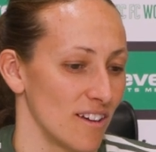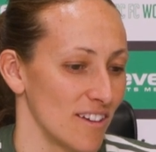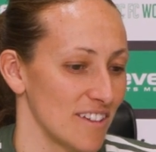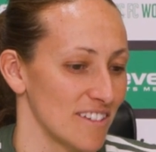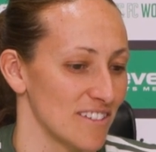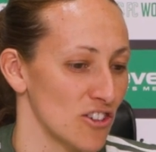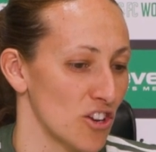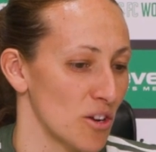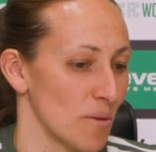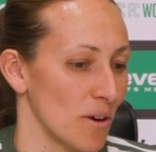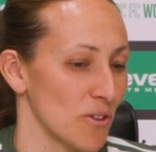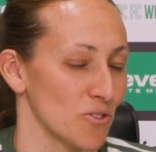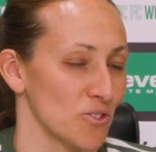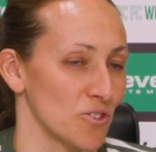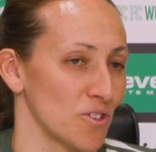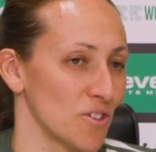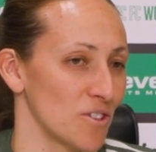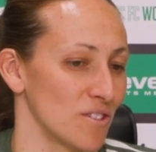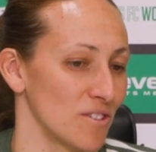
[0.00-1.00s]
it's not
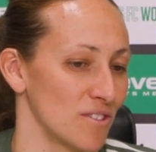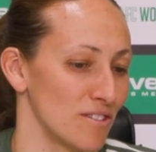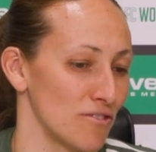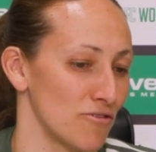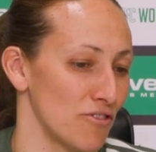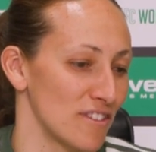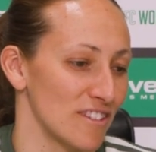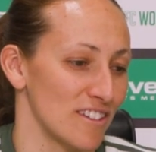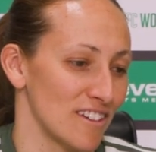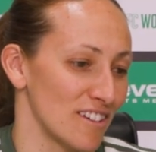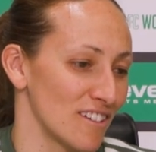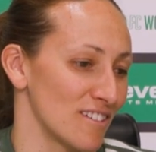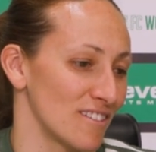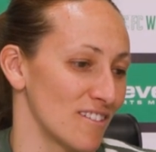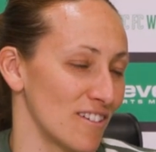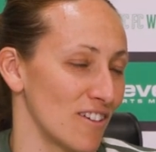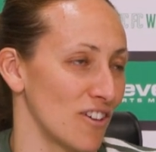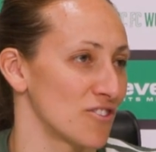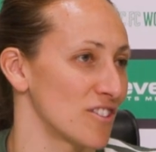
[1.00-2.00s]
about
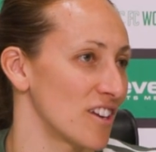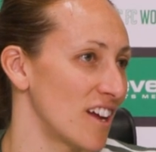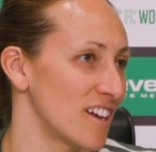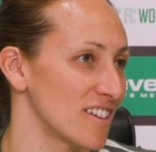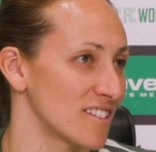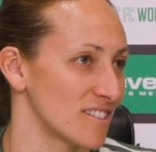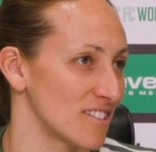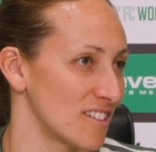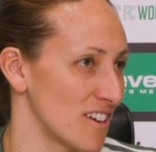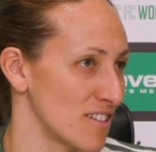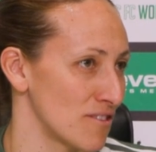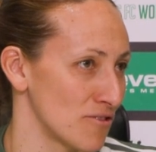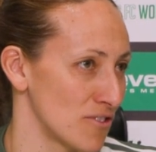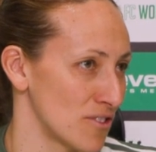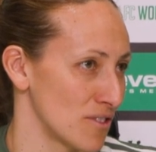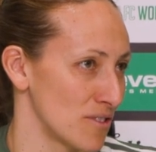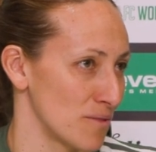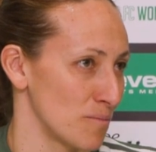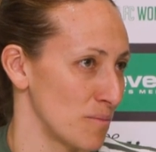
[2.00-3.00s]
defending on the last side of
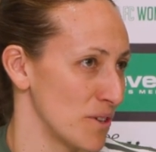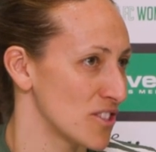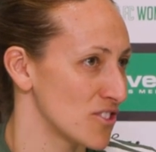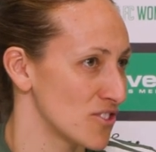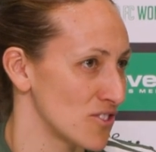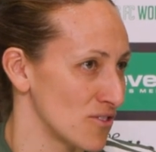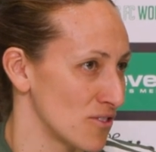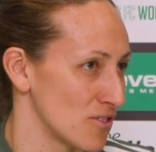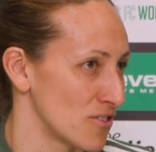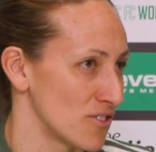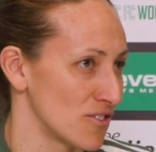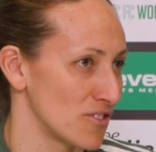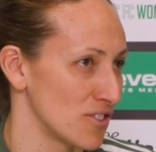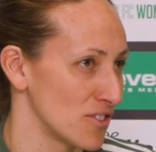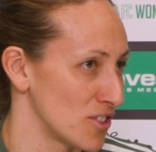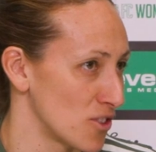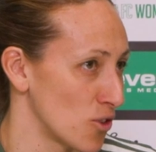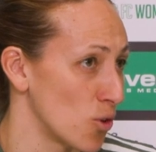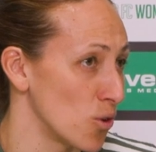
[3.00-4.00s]
the pitch or
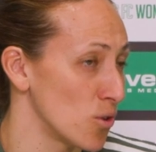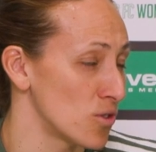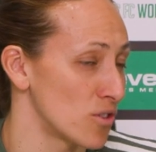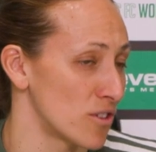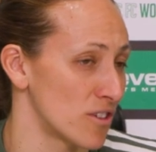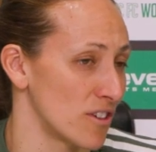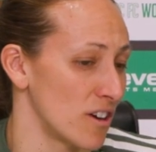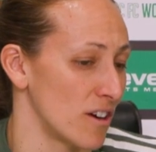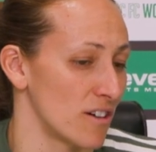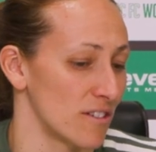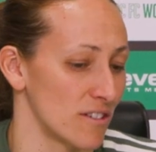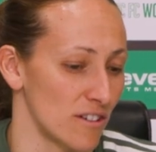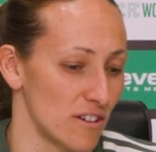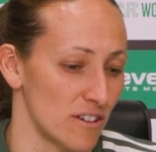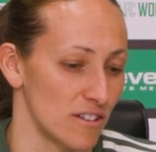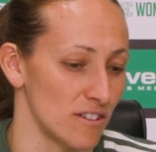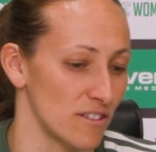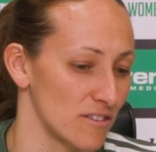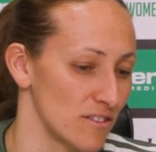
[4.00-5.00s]
on the goal or on
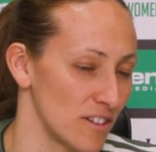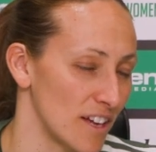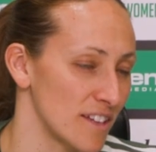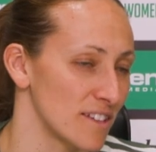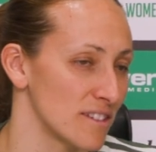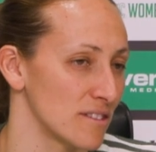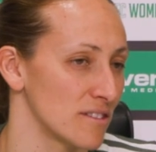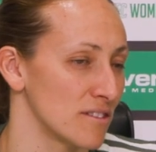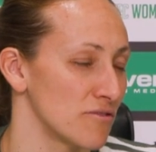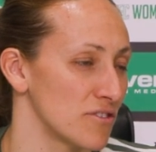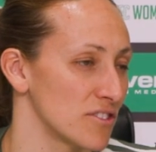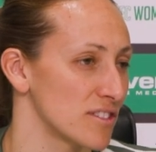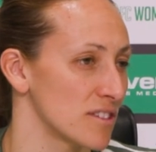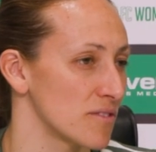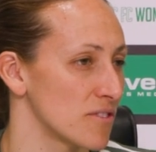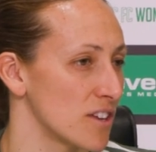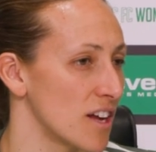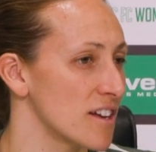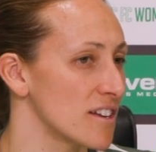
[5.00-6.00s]
our line
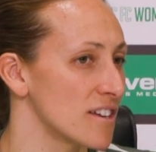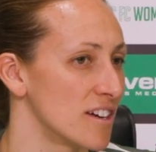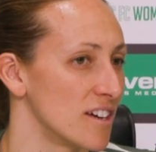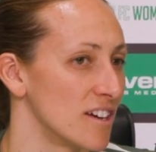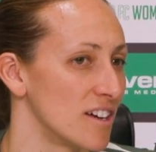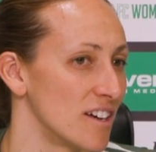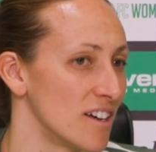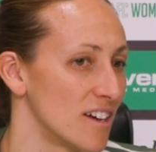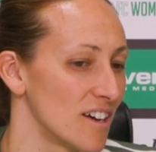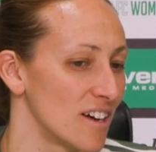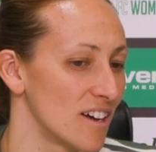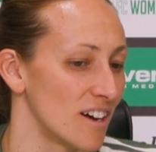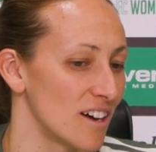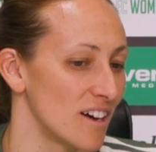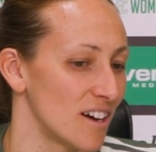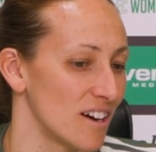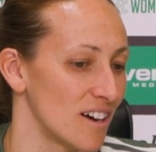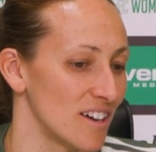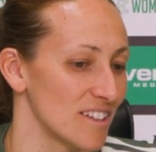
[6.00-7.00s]
defensive line.
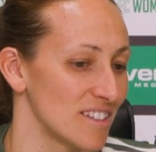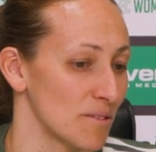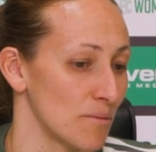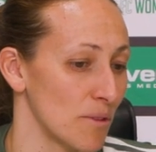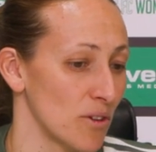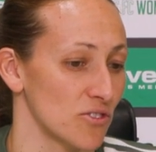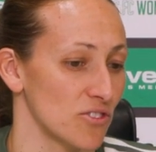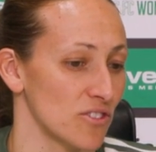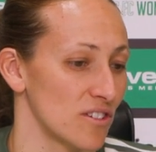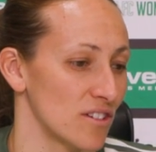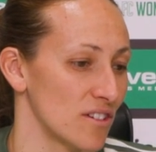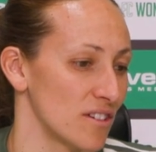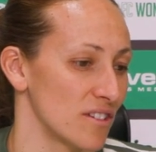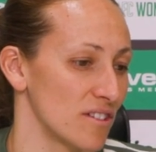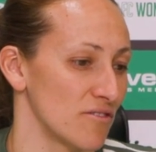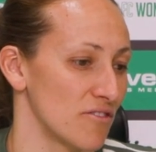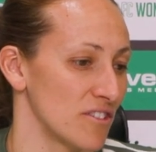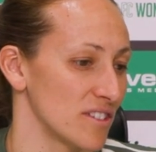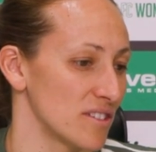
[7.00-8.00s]
Uh, it's about
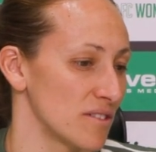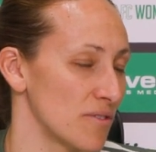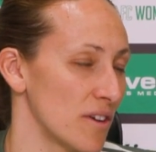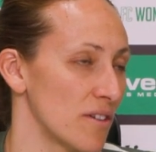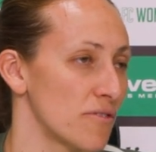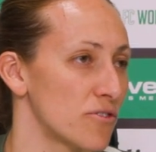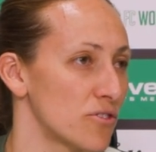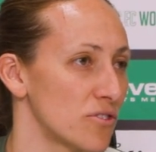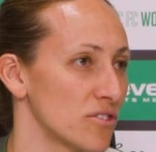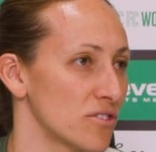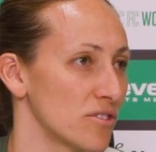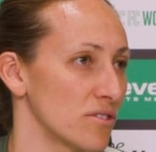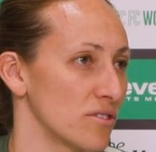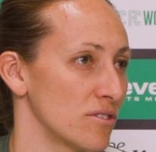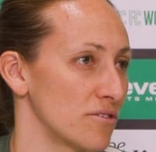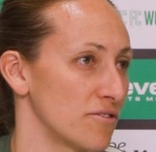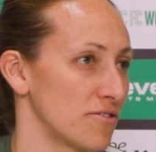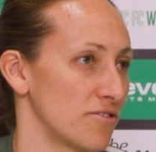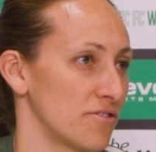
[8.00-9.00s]
the defensive effort
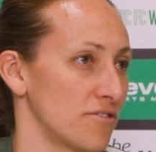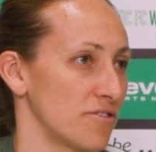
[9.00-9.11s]
of